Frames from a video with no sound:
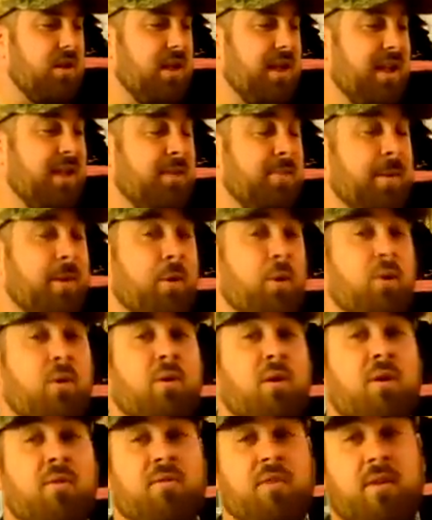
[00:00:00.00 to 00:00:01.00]
And my old
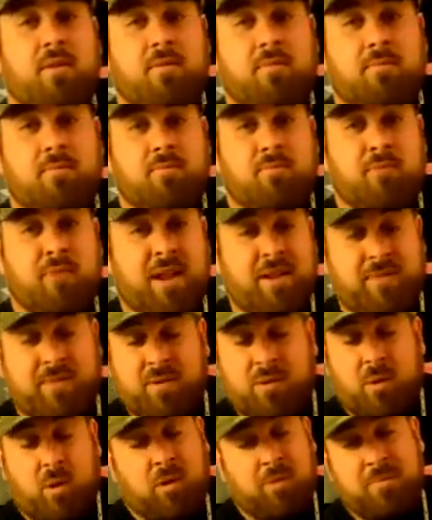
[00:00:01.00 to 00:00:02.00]
girlfriend,
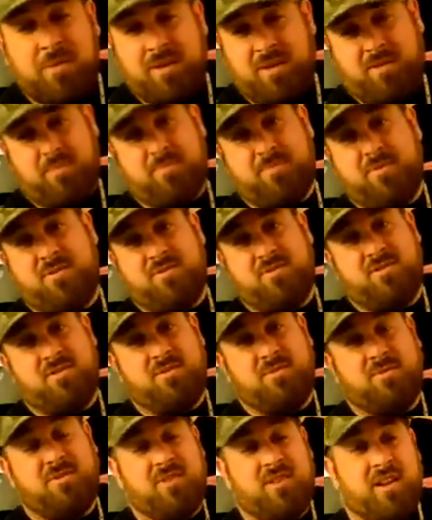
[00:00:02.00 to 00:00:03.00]
Raven, called me up and she was